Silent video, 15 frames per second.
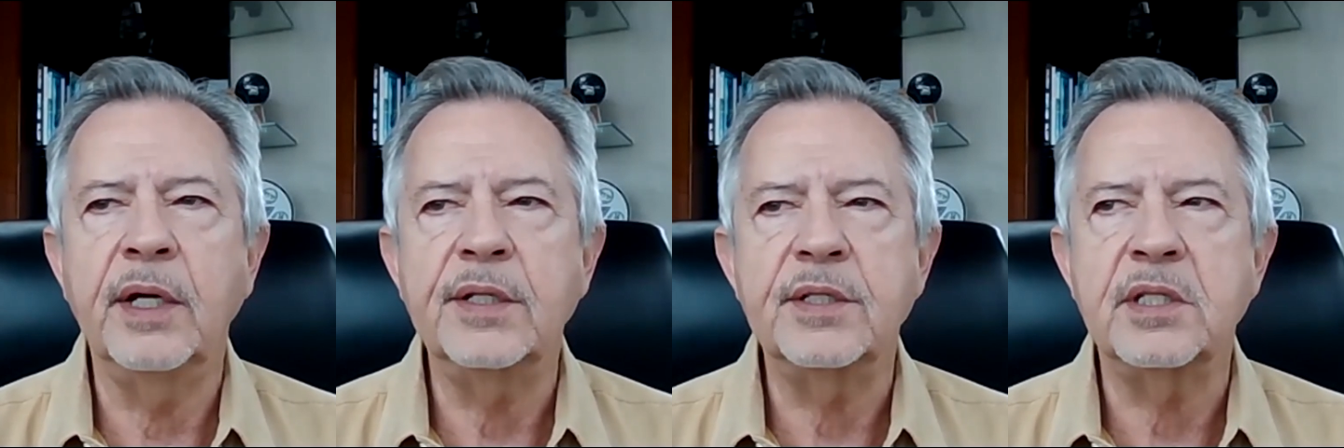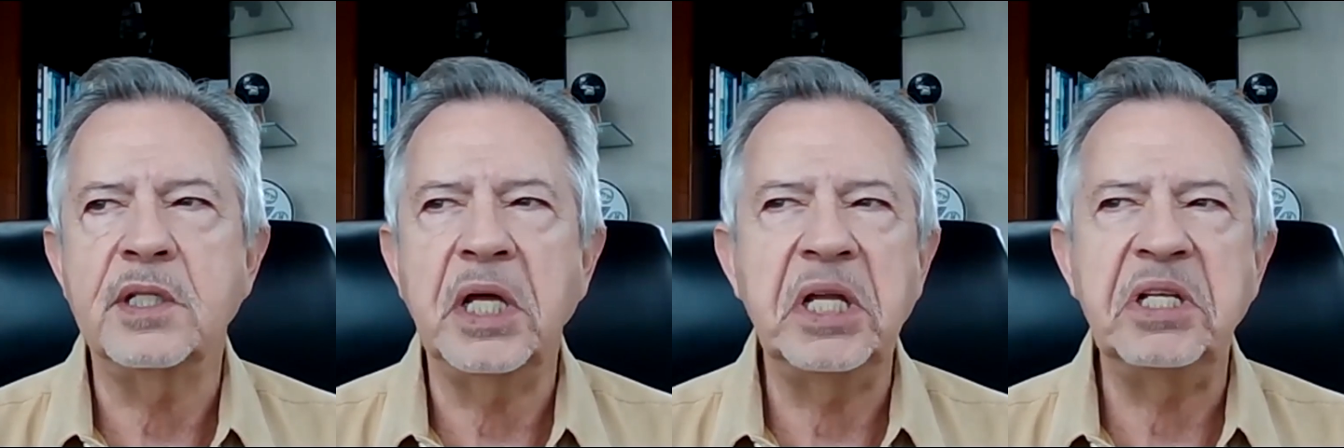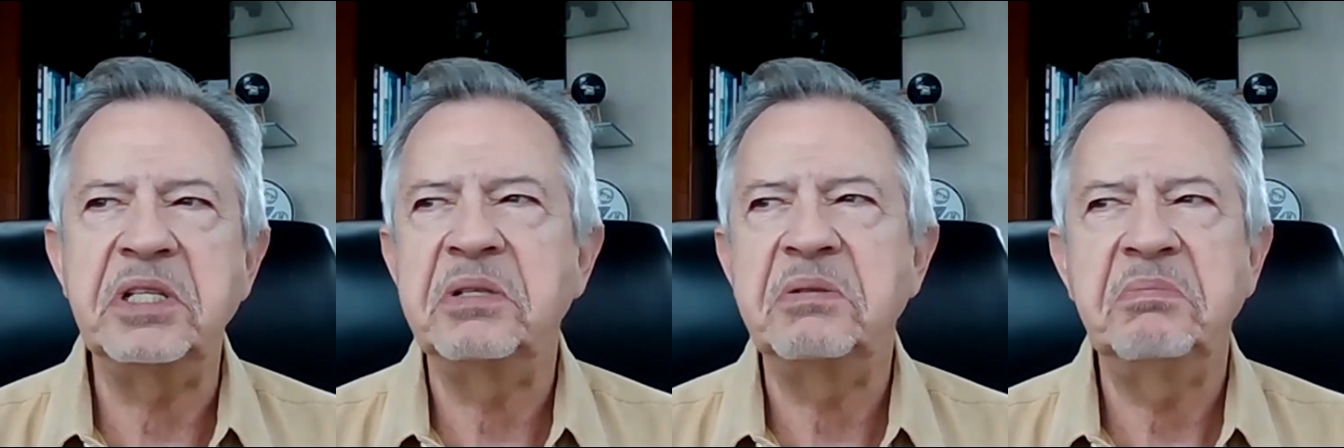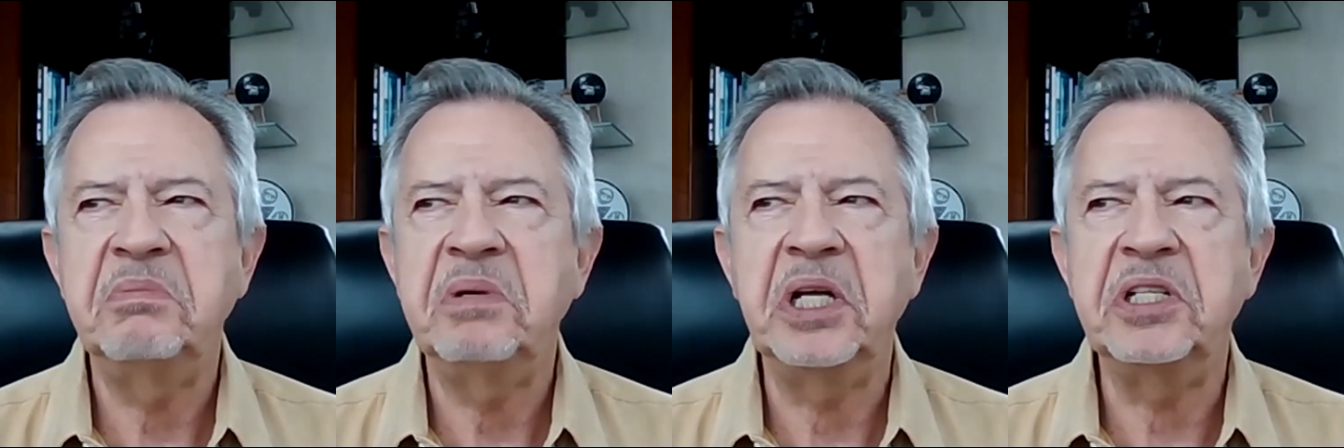I sent
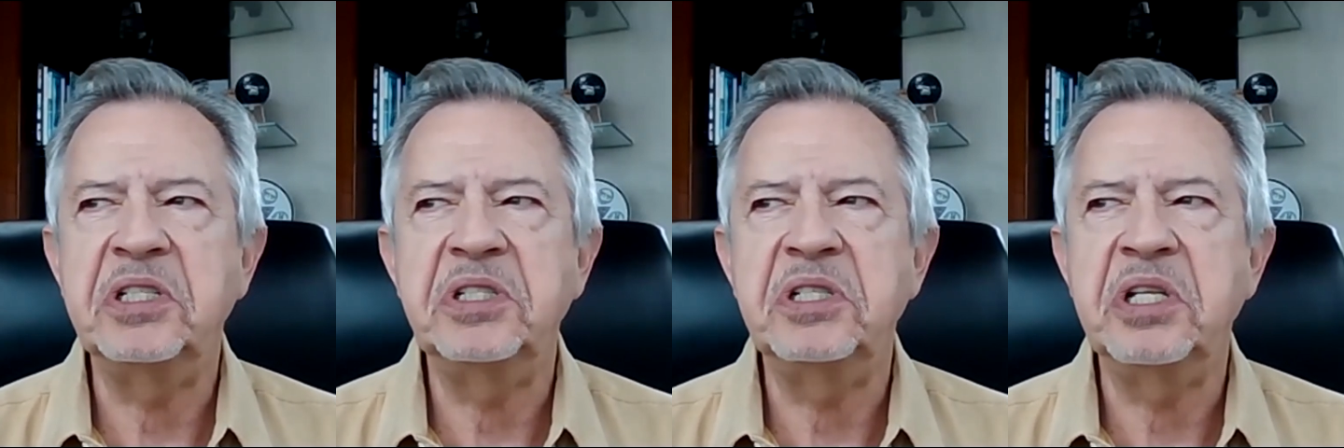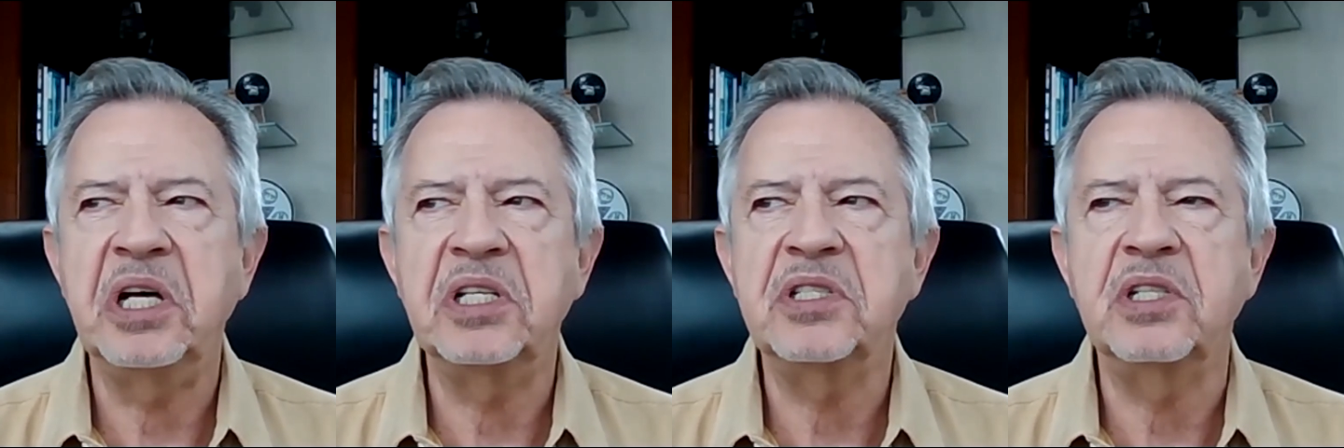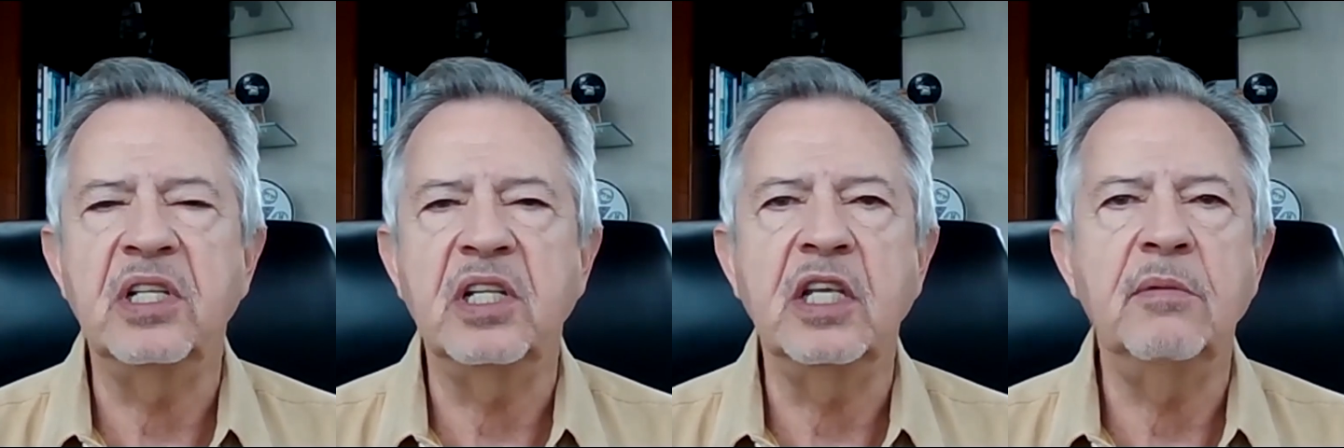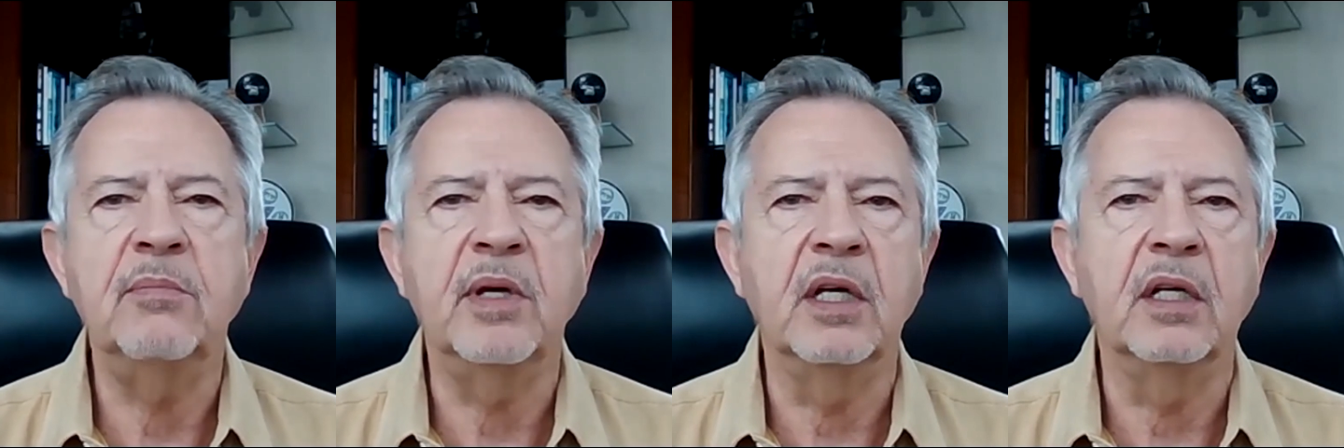a dozen
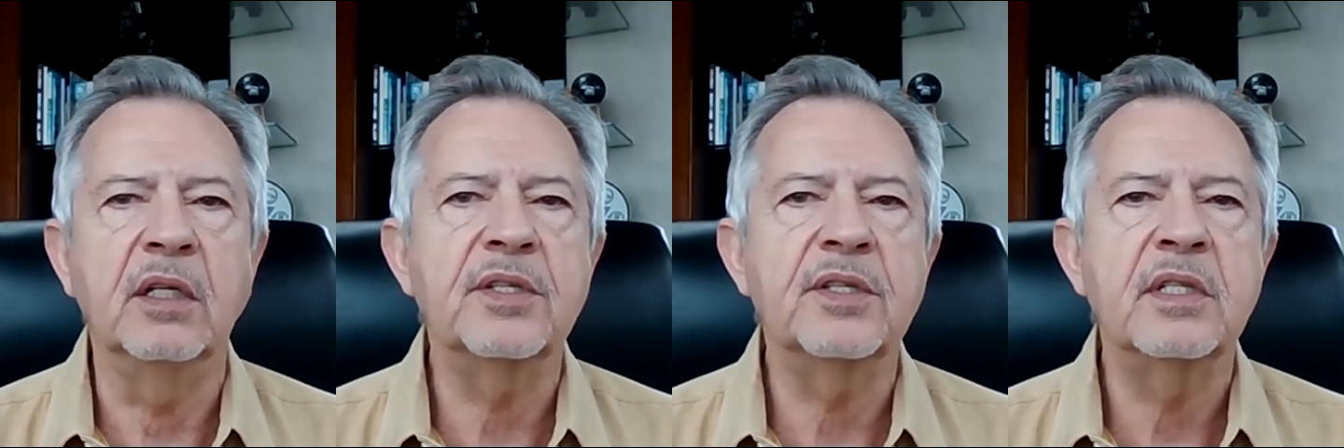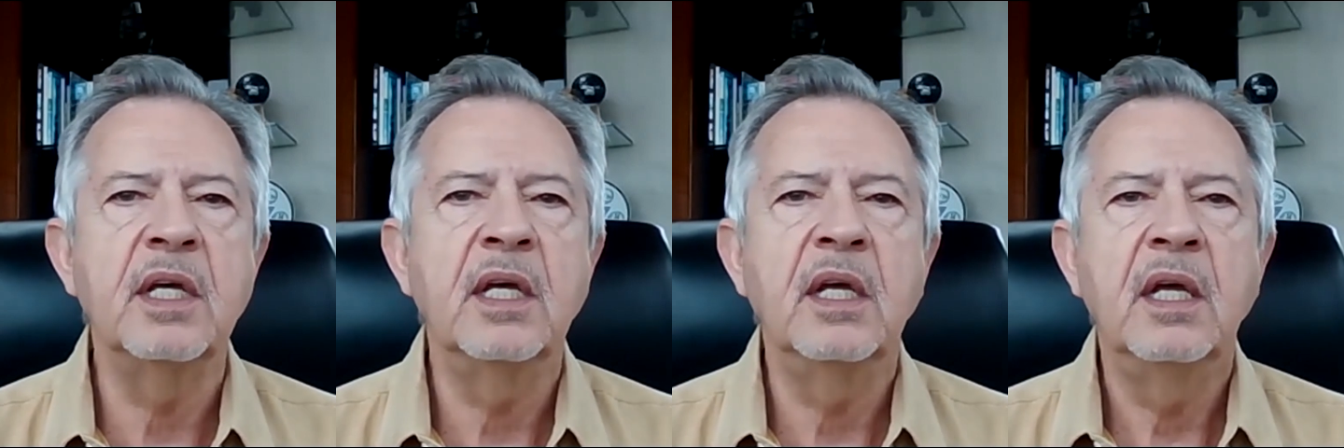emails